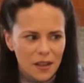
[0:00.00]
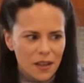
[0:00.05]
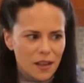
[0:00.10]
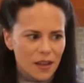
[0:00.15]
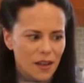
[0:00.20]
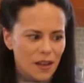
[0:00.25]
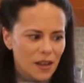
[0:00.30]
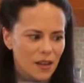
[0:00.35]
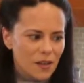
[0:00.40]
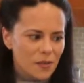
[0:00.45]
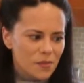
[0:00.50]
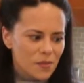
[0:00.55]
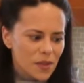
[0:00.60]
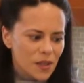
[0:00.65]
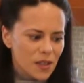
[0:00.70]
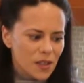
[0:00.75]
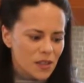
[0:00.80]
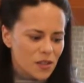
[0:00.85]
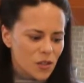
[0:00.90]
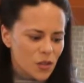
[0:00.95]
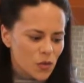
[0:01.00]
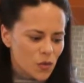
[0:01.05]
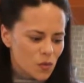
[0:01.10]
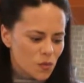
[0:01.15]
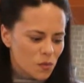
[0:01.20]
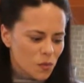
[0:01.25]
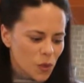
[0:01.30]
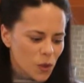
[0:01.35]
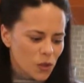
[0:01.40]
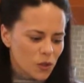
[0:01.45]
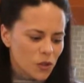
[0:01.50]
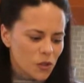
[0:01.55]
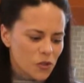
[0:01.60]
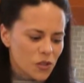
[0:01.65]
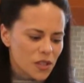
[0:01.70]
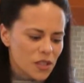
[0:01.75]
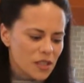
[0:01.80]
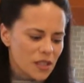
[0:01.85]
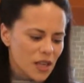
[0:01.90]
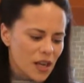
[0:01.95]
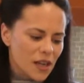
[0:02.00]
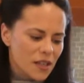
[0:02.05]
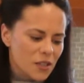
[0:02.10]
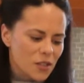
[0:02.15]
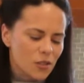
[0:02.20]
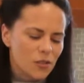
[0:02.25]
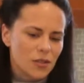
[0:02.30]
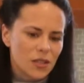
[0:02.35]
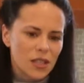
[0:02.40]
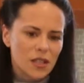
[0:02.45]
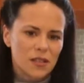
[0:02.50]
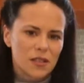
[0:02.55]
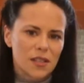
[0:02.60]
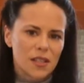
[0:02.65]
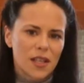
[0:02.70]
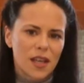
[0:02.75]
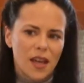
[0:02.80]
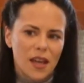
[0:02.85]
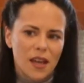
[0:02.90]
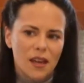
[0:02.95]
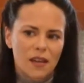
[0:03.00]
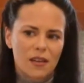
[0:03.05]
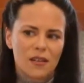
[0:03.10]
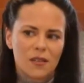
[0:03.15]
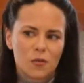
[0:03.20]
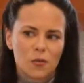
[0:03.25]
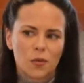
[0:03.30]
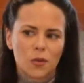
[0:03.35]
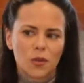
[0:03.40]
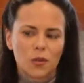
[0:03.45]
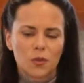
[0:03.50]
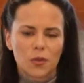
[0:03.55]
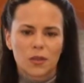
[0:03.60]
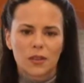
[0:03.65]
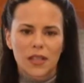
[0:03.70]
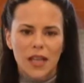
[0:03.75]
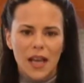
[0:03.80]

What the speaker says: It's more closely tied to things like real world